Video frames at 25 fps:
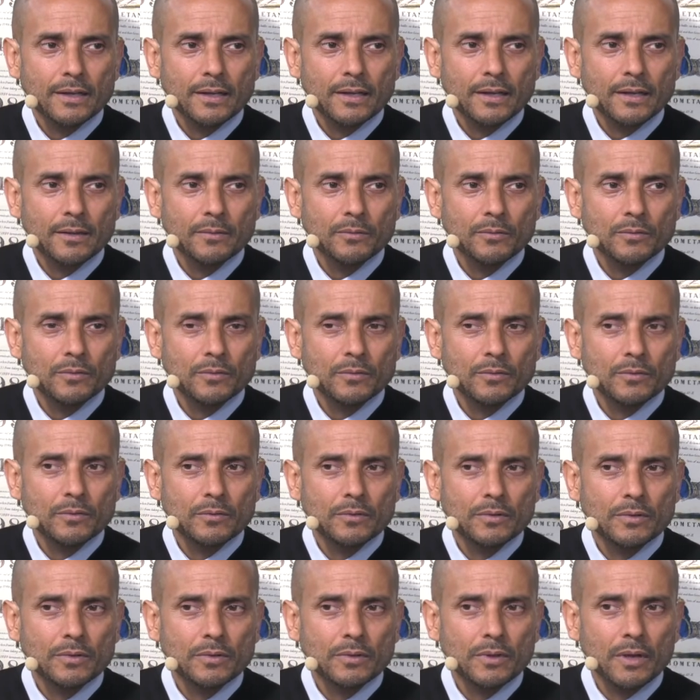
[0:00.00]
And
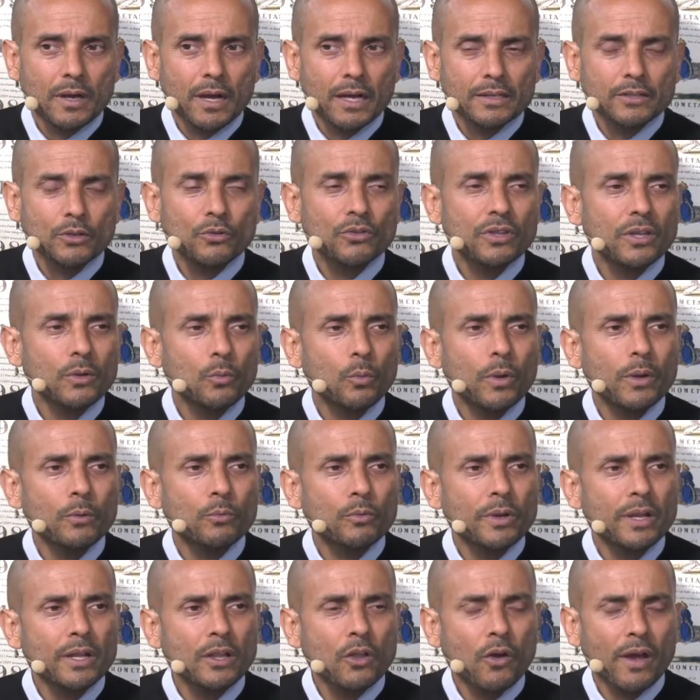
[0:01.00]
I don't think we
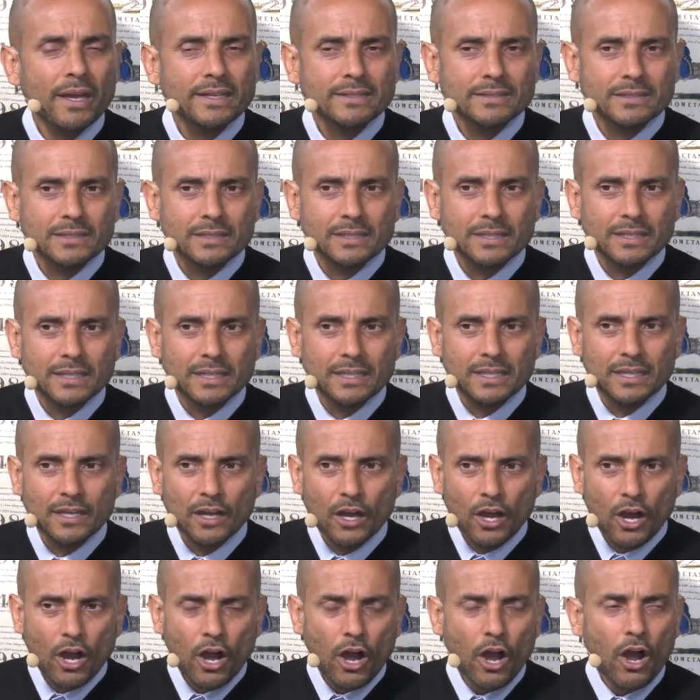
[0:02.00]
realize the
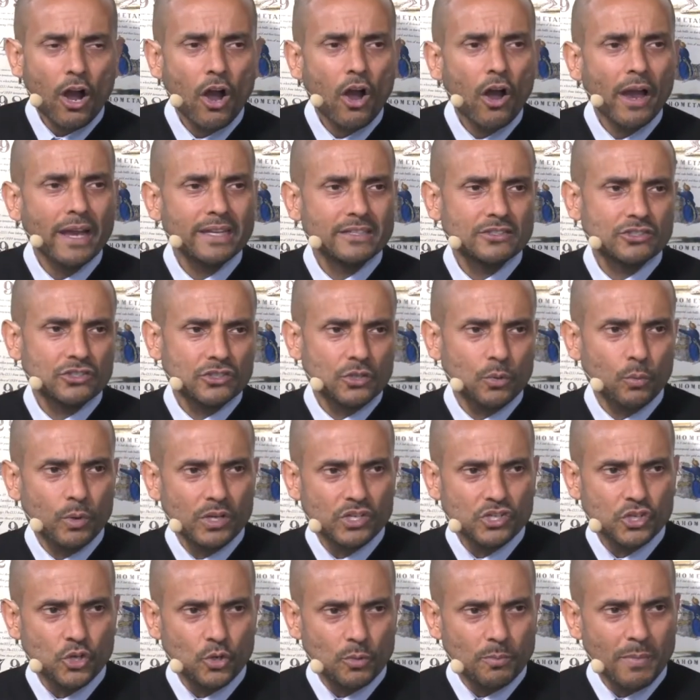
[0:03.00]
heights to
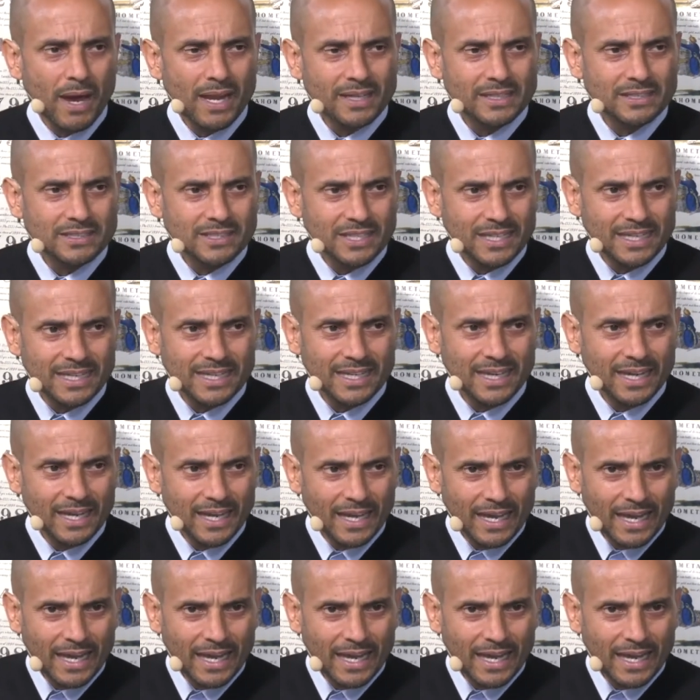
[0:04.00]
which humanity